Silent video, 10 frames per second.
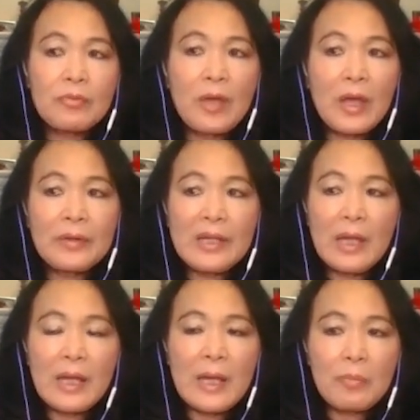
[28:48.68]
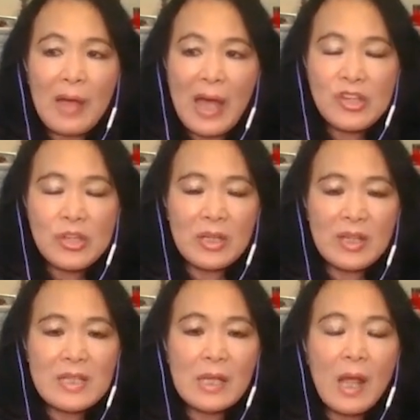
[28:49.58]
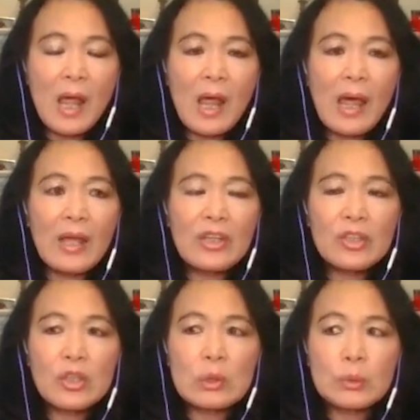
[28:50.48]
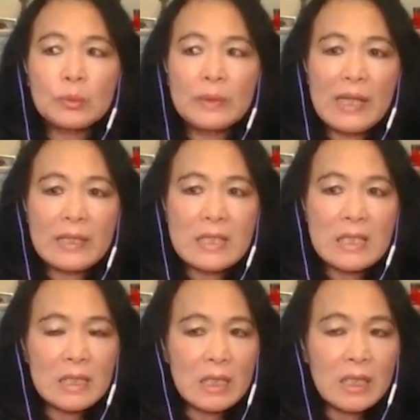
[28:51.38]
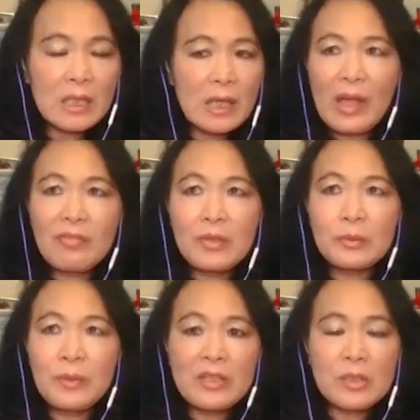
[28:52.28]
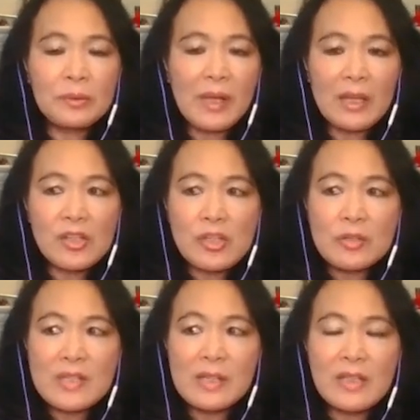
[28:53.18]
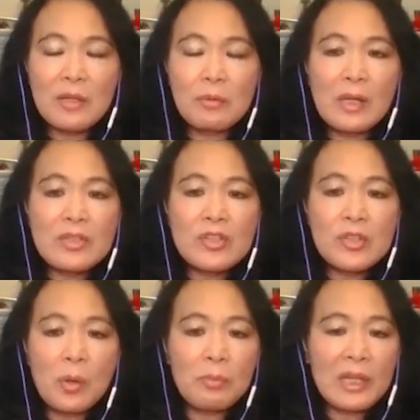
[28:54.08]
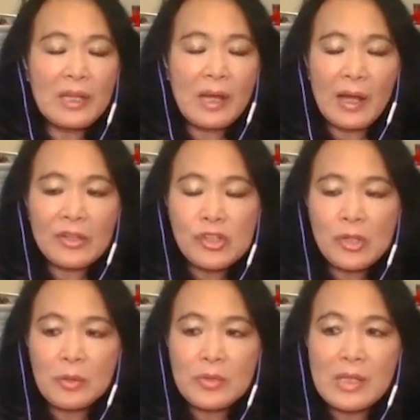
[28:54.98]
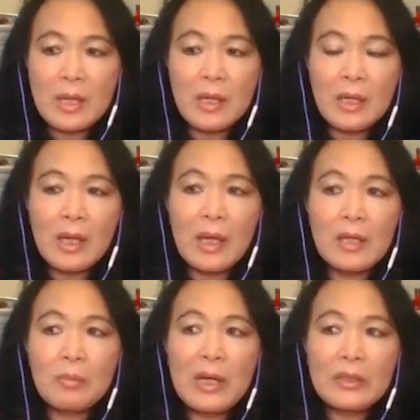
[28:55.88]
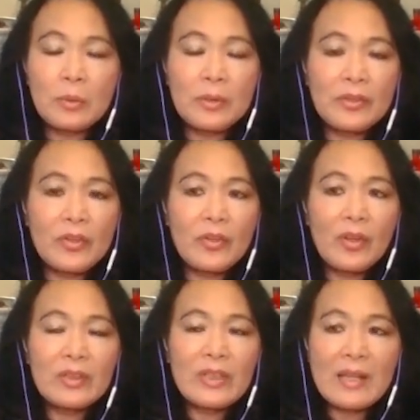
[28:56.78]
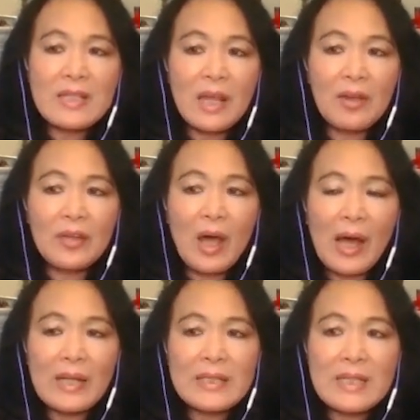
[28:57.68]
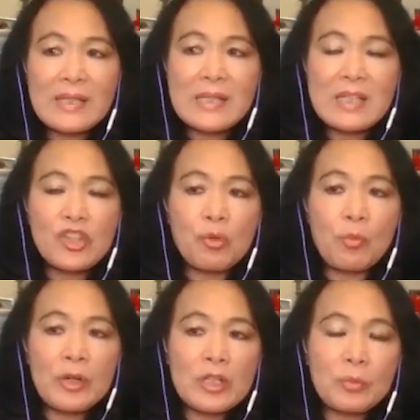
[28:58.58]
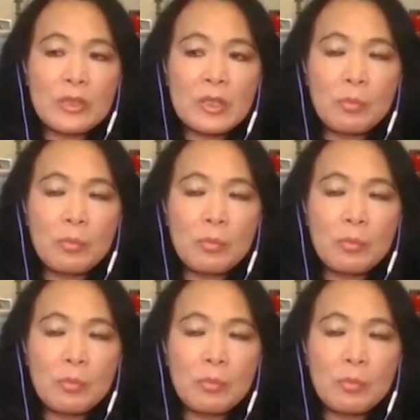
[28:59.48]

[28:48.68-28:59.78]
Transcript: very compassionate and great, have great creations, and they run so many art shows. And my daughter takes care of the artists. She works with the